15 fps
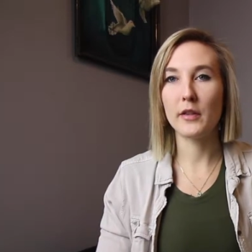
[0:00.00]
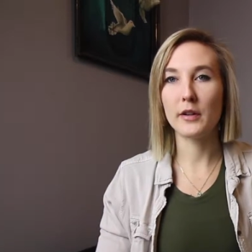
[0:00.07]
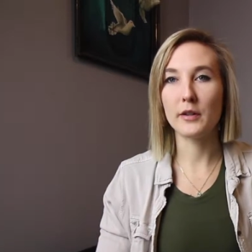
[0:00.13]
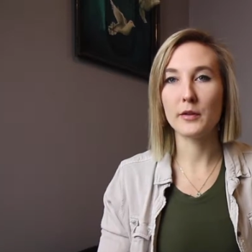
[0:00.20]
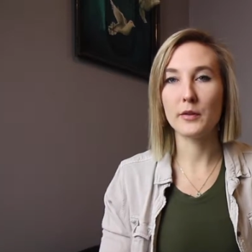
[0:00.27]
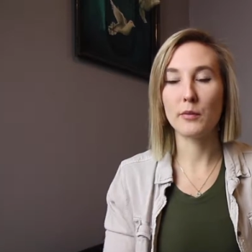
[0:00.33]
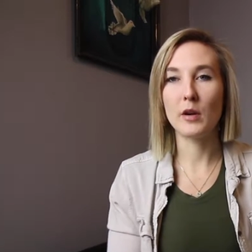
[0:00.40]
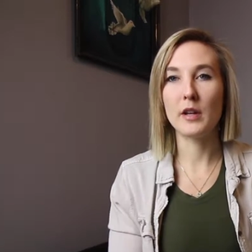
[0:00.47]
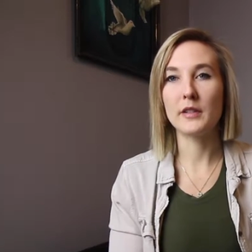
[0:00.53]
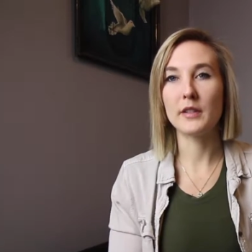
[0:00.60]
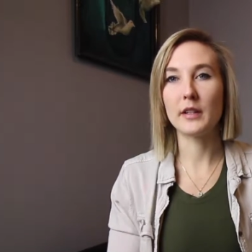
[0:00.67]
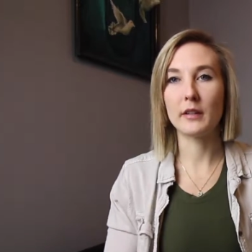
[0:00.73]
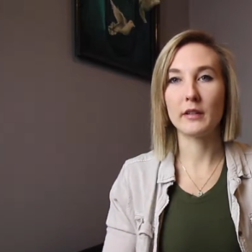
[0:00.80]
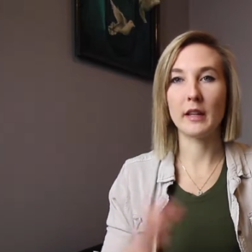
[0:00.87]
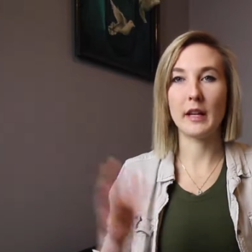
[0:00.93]
There's ones
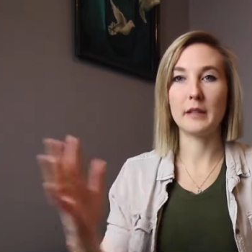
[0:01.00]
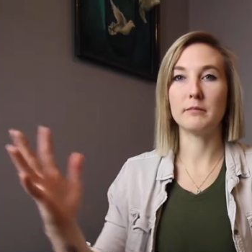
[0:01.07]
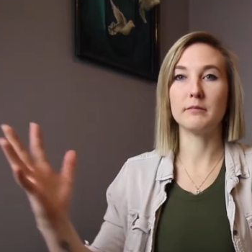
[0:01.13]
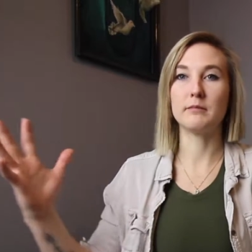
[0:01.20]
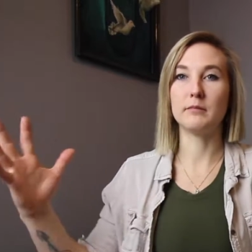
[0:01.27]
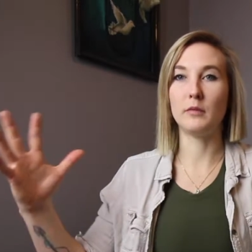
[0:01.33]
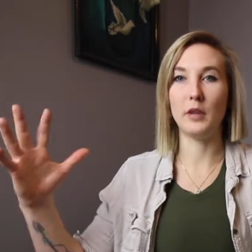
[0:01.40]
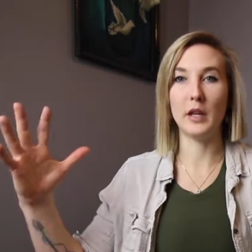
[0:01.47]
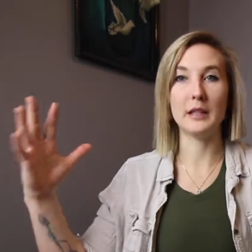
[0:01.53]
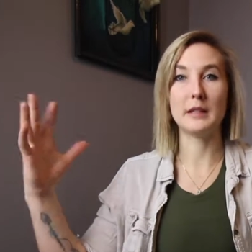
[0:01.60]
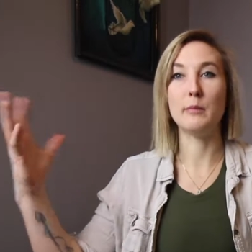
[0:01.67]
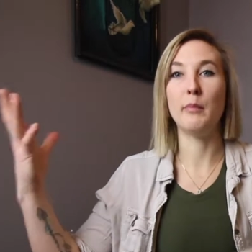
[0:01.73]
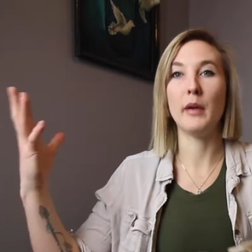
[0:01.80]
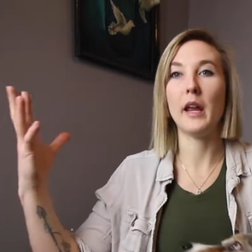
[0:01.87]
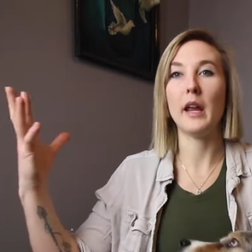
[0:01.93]
that are like
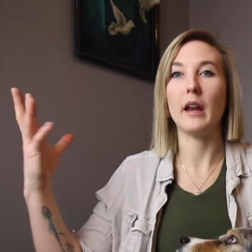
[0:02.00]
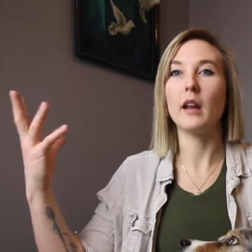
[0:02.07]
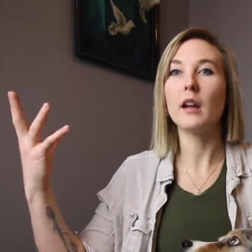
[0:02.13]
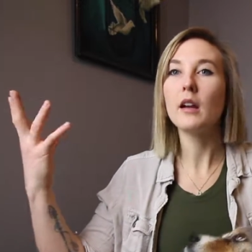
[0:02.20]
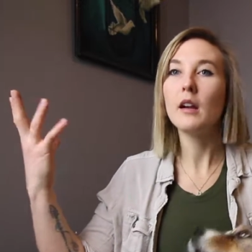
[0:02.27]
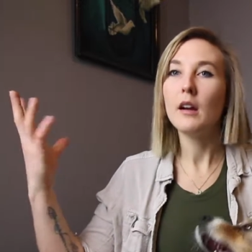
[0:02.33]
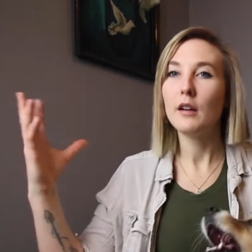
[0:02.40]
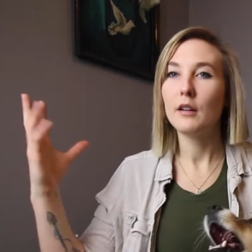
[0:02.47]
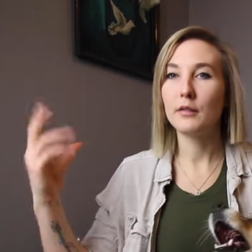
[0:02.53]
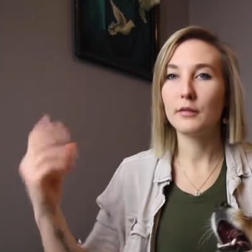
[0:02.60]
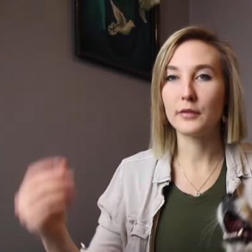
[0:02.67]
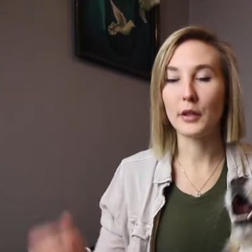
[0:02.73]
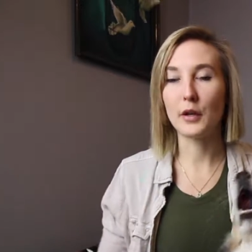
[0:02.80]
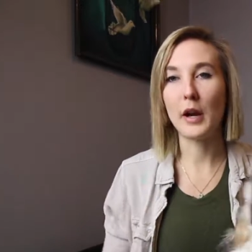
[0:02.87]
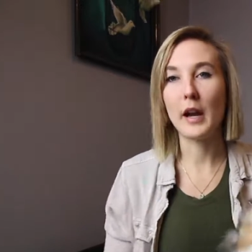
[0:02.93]
this big,
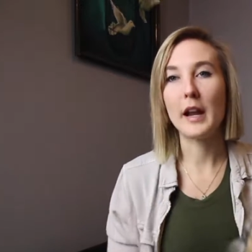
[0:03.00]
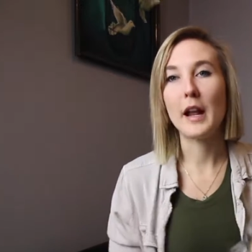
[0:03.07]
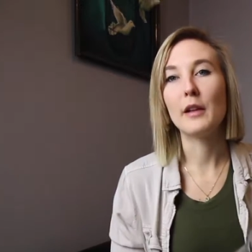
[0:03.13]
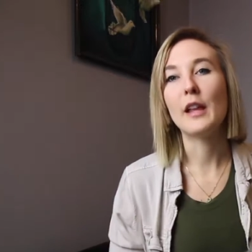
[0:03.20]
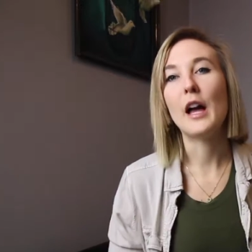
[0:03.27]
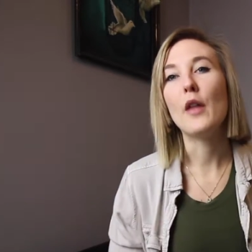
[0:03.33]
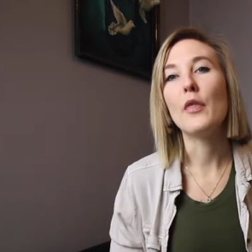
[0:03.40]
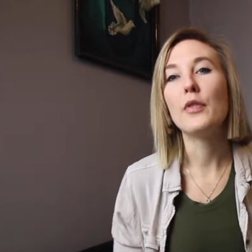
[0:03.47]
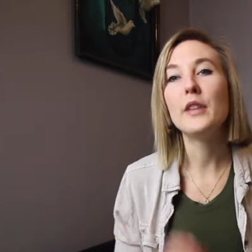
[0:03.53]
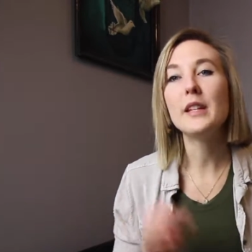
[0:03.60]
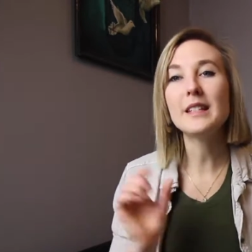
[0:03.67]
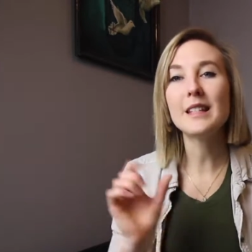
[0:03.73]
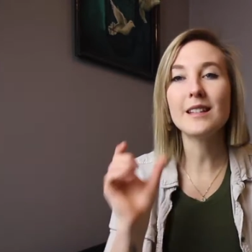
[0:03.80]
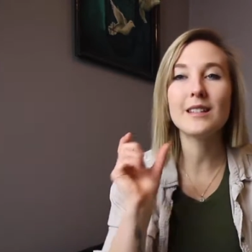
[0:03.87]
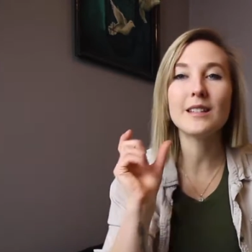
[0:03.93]
for crying out loud.
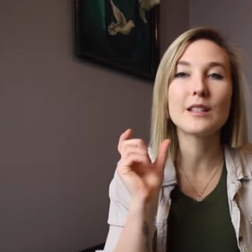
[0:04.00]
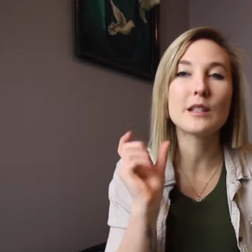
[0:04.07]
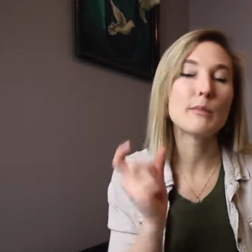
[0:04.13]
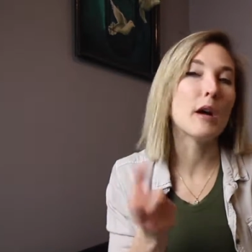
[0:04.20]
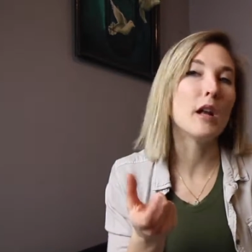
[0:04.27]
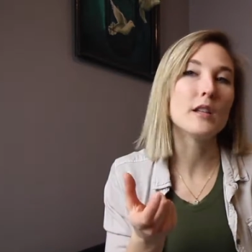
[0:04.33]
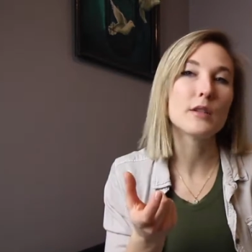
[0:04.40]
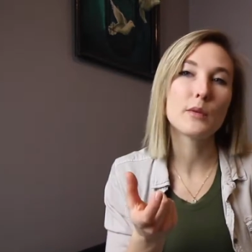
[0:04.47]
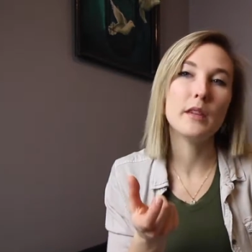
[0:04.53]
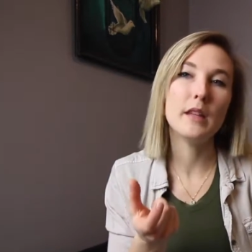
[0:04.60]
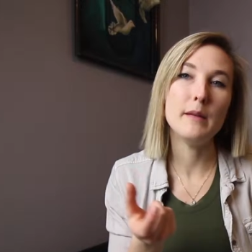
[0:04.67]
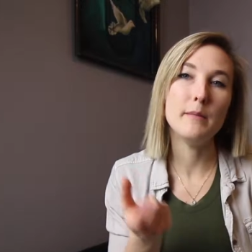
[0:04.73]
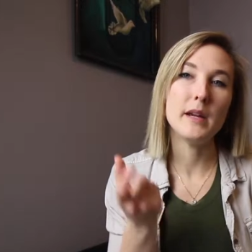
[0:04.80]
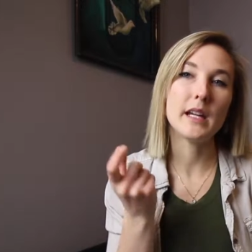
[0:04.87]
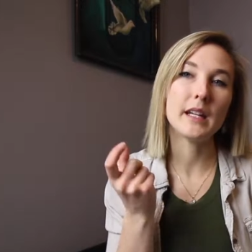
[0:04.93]
This is the smallest one
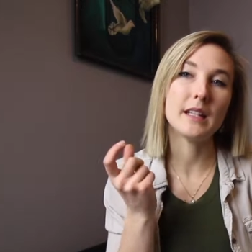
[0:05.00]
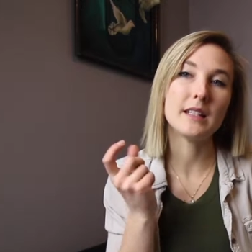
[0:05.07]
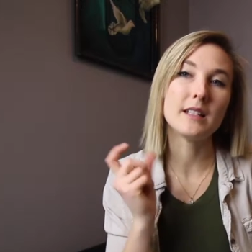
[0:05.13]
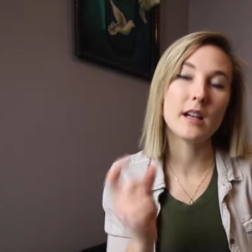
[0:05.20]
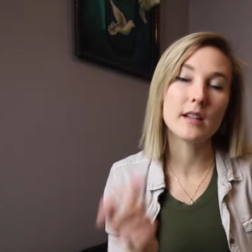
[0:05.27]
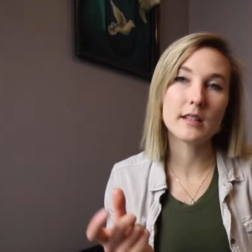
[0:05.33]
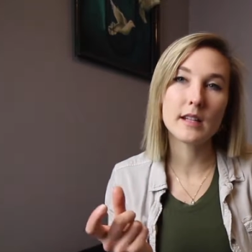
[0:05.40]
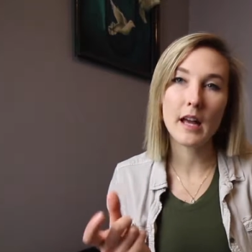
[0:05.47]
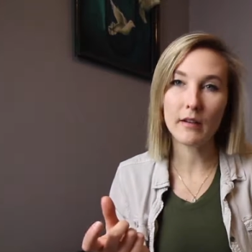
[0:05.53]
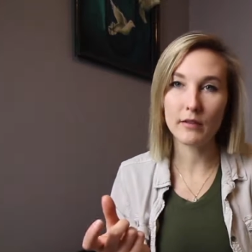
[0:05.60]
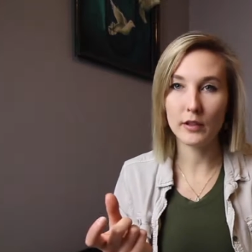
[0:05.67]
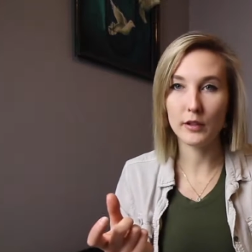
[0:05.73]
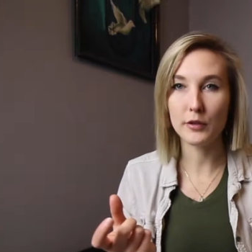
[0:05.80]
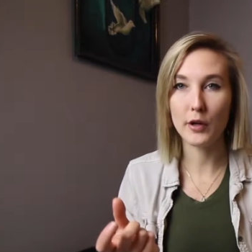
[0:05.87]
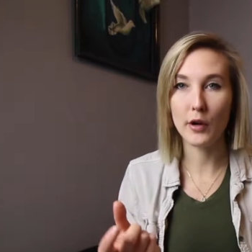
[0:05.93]
they make. It doesn't have
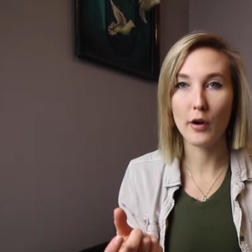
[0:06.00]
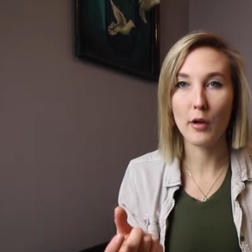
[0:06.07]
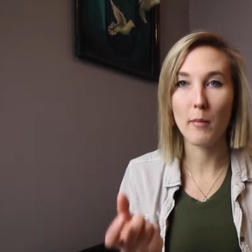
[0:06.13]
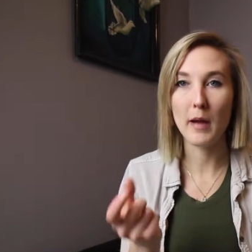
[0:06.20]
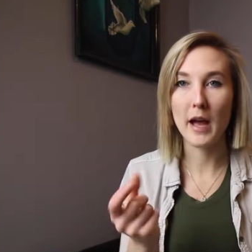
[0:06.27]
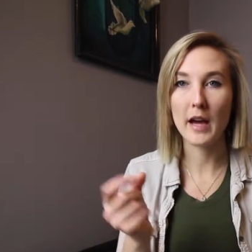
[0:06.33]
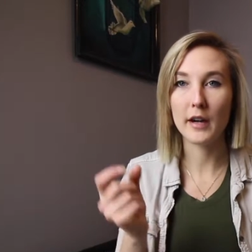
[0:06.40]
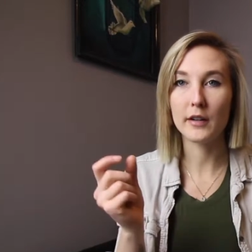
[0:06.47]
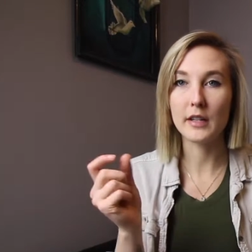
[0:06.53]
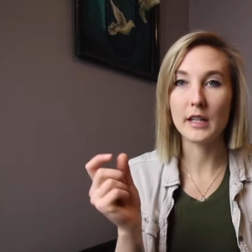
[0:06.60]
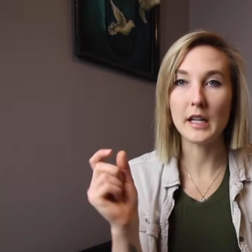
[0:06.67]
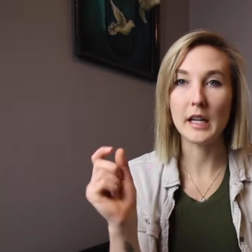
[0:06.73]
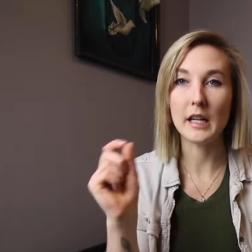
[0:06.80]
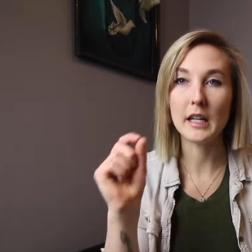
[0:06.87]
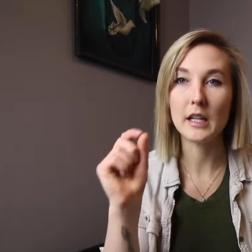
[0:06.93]
an internal battery
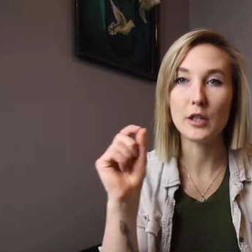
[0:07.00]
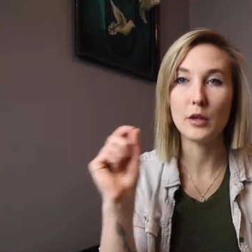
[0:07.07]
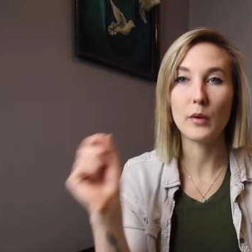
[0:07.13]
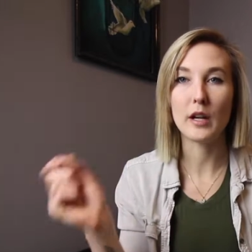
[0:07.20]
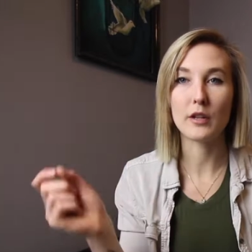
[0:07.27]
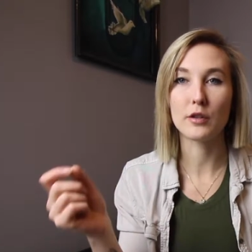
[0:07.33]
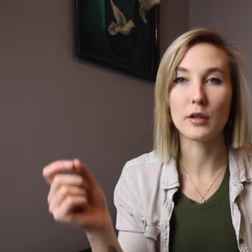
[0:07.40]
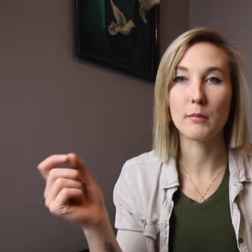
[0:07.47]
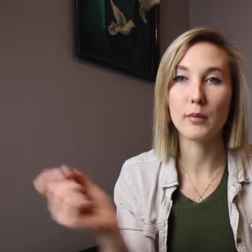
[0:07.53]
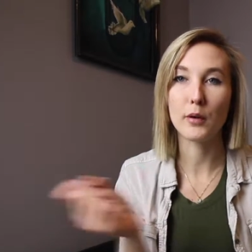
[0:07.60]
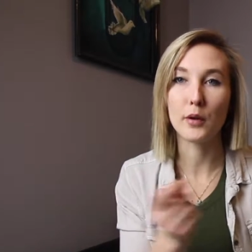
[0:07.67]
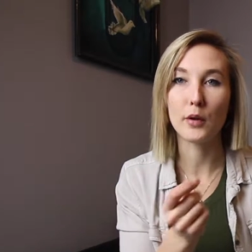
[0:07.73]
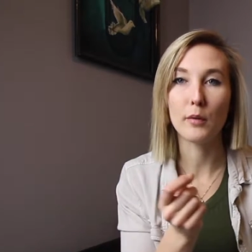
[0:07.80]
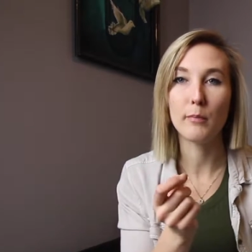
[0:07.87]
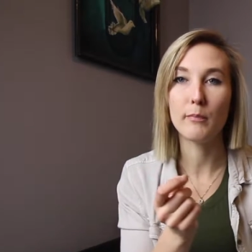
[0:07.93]
in it. You actually
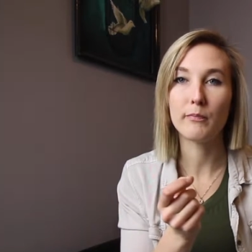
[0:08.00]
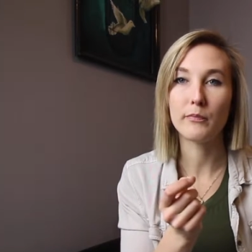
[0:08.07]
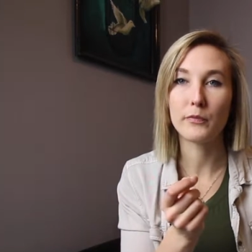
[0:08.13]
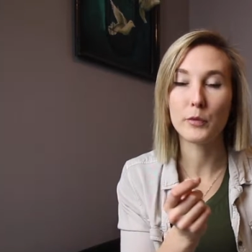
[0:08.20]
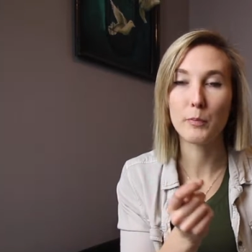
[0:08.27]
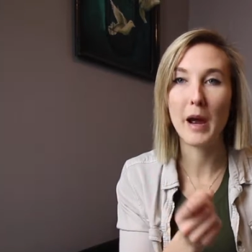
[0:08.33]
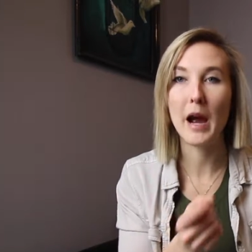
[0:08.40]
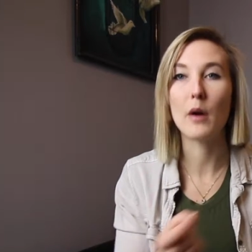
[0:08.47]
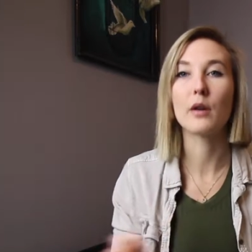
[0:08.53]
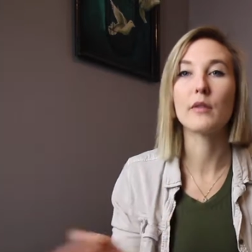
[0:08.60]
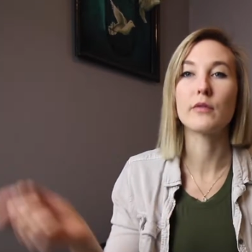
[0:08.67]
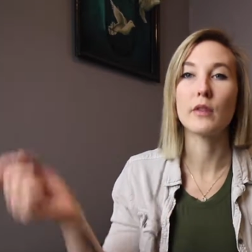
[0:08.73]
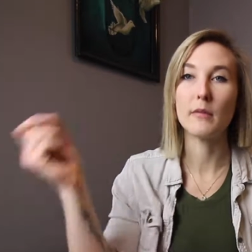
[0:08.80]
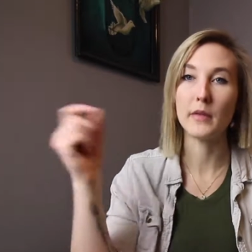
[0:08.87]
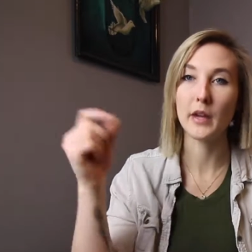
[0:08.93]
pull power
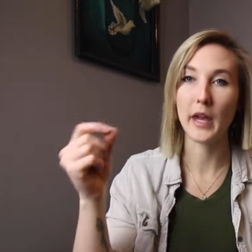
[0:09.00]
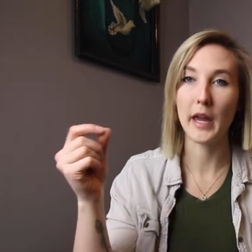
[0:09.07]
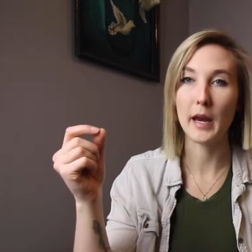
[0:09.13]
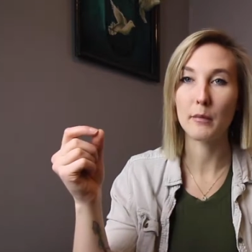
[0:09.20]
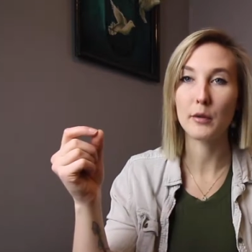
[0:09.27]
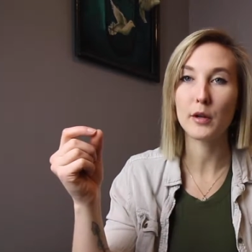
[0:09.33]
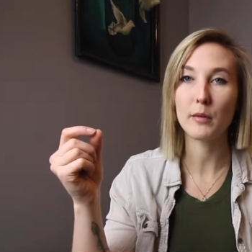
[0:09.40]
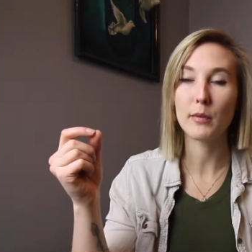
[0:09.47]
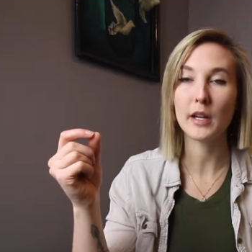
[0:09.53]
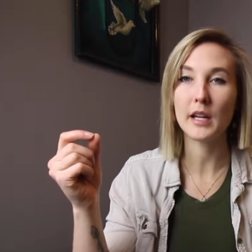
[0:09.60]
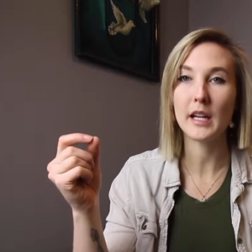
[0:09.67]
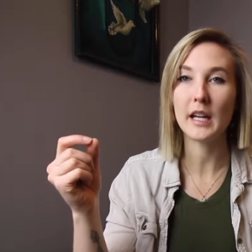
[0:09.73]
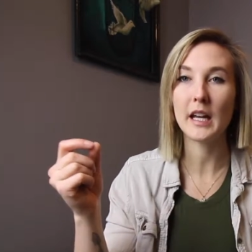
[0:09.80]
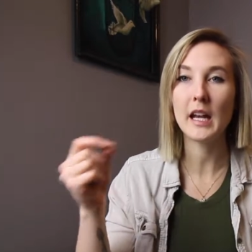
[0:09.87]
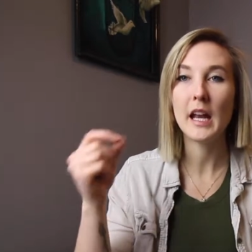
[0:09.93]
from the camera to bring
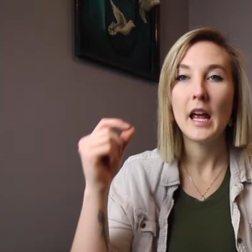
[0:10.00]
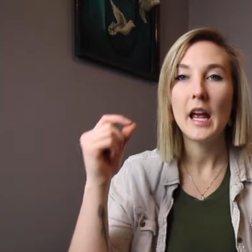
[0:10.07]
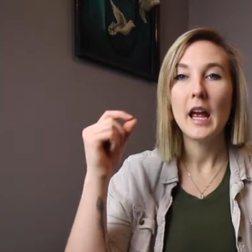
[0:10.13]
it in,